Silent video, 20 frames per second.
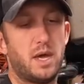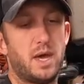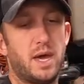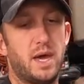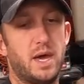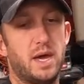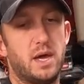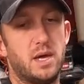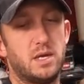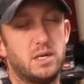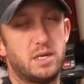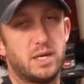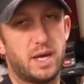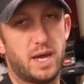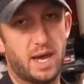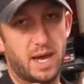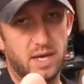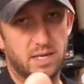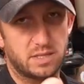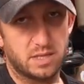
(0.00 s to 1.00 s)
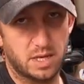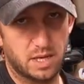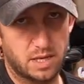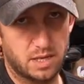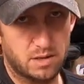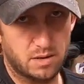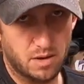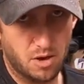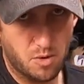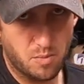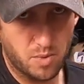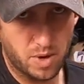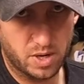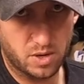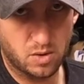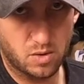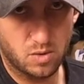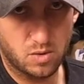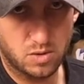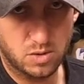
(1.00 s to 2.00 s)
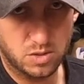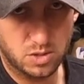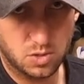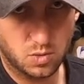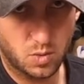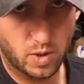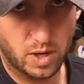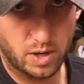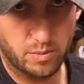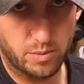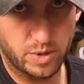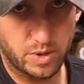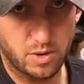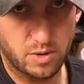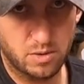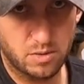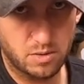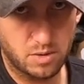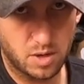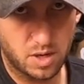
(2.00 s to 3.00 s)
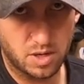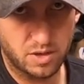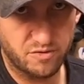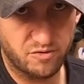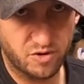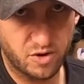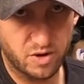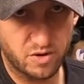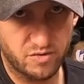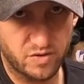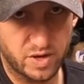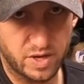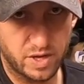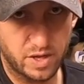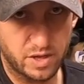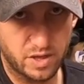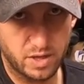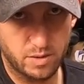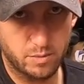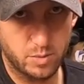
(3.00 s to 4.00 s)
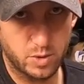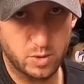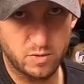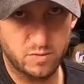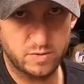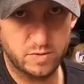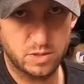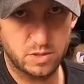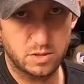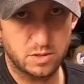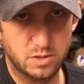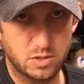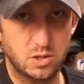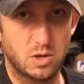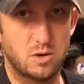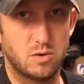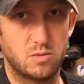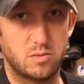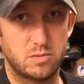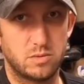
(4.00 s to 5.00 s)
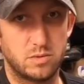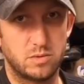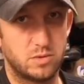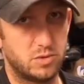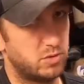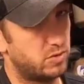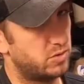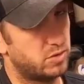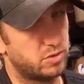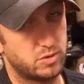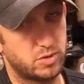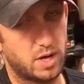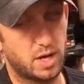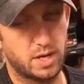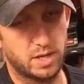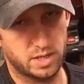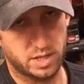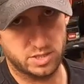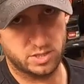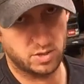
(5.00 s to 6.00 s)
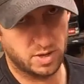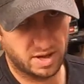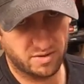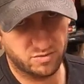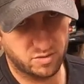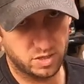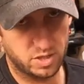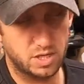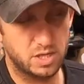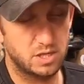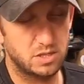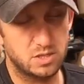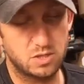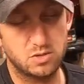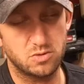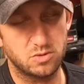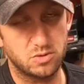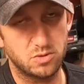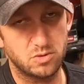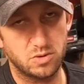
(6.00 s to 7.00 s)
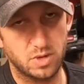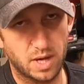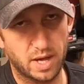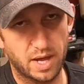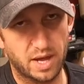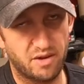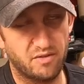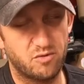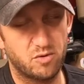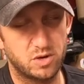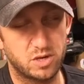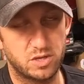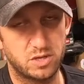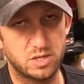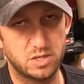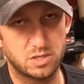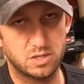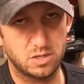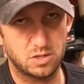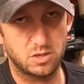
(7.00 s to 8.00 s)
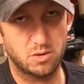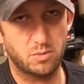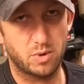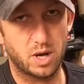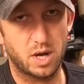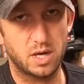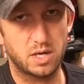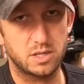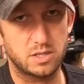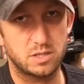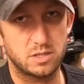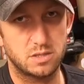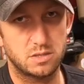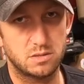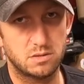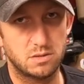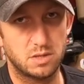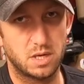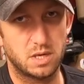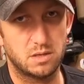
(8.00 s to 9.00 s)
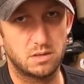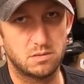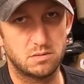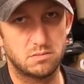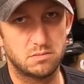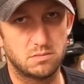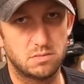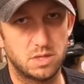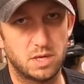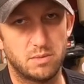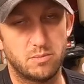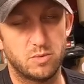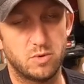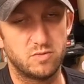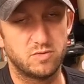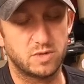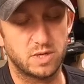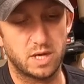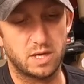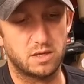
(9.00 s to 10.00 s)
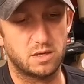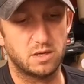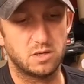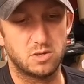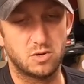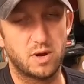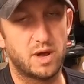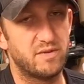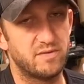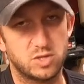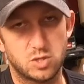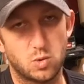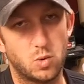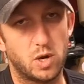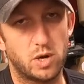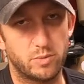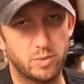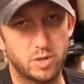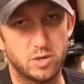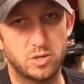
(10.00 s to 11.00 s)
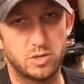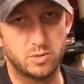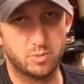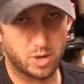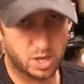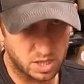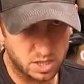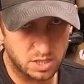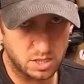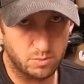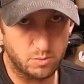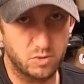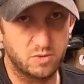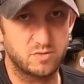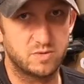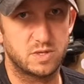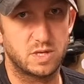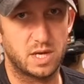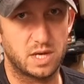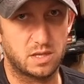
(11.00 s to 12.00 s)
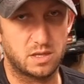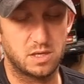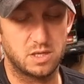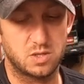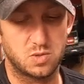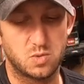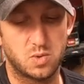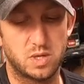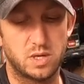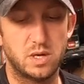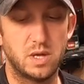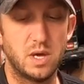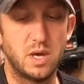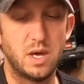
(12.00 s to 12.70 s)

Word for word: and it has a metal square bill on the front of it that moves. So you do not, unless you have one of these, you do not have one of these in your box that that moves like that. You don't have a square bill in your box that moves like this one.